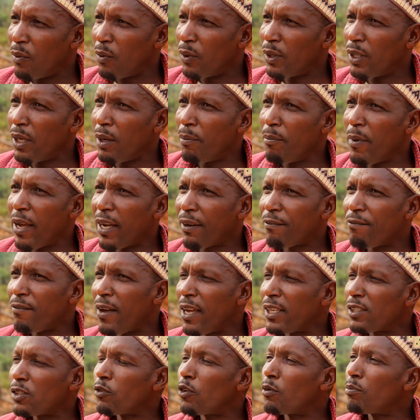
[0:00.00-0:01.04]
we make
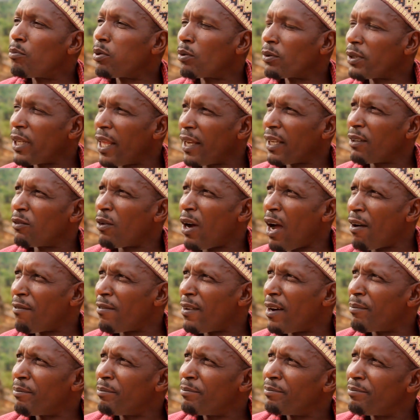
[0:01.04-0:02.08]
fence for protect our
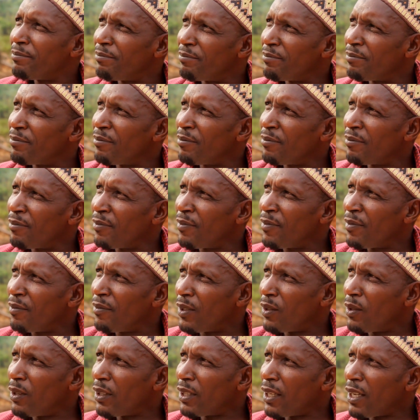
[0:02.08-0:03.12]
farm.
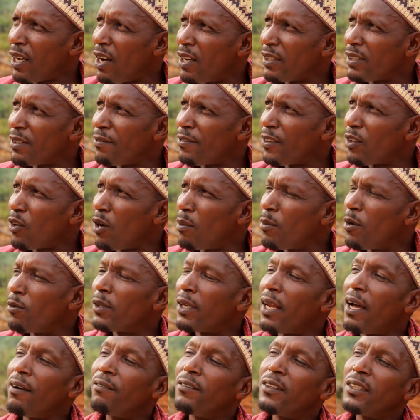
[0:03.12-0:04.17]
got the cars, they still come up for
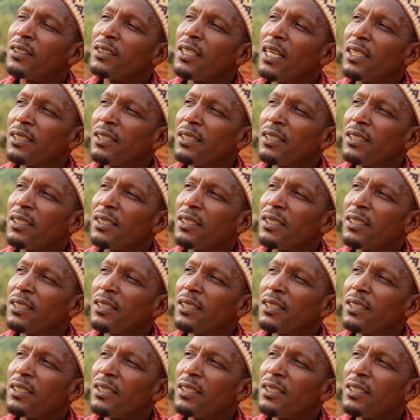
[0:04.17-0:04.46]
their fence.